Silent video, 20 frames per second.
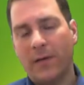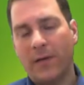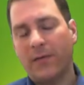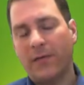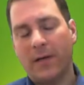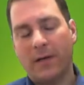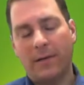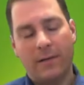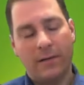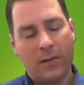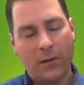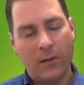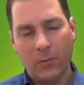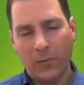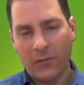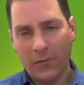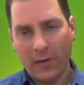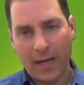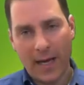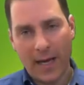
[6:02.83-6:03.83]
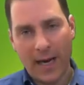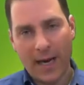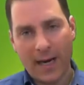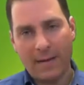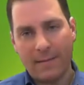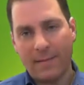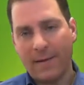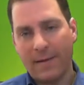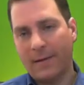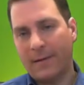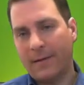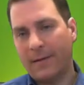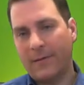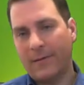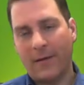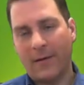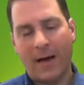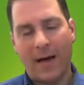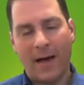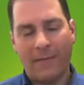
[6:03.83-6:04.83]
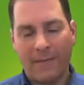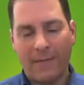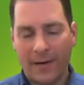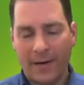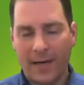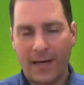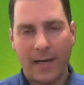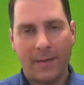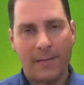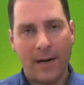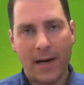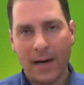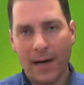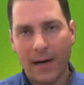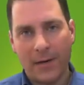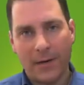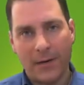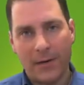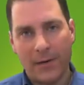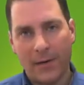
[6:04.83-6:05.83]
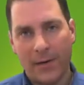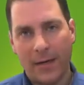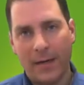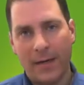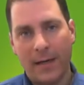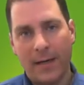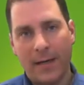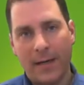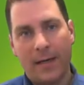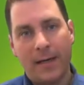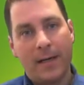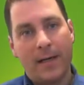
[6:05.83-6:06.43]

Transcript: though, let's say, you knew it was late, you say, forget it, I'm not going to do it.